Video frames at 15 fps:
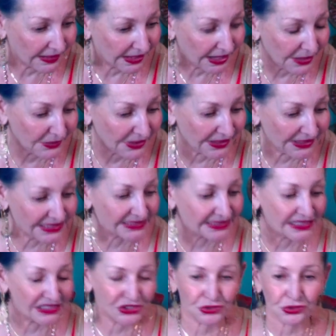He really
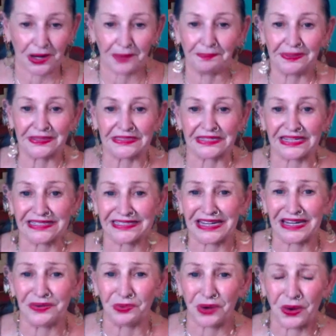sees Trump as his
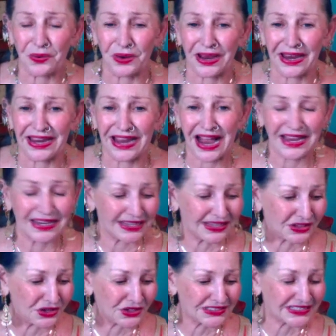hero. It
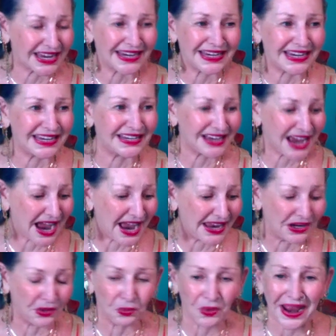looks like he,
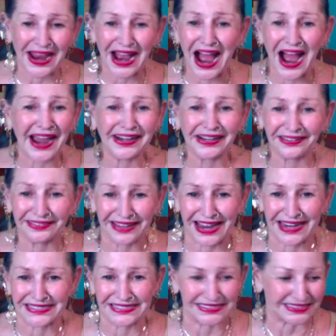in a way
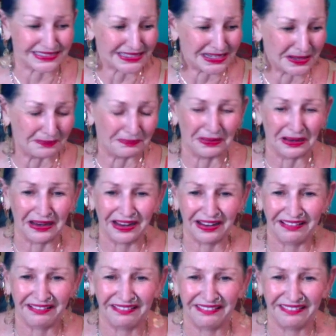idolizes him.
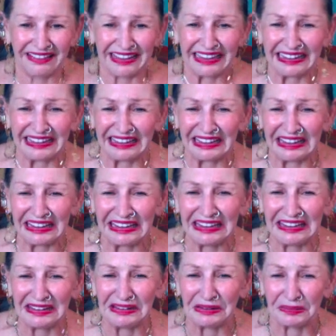
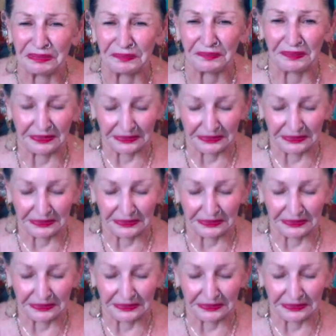Ew.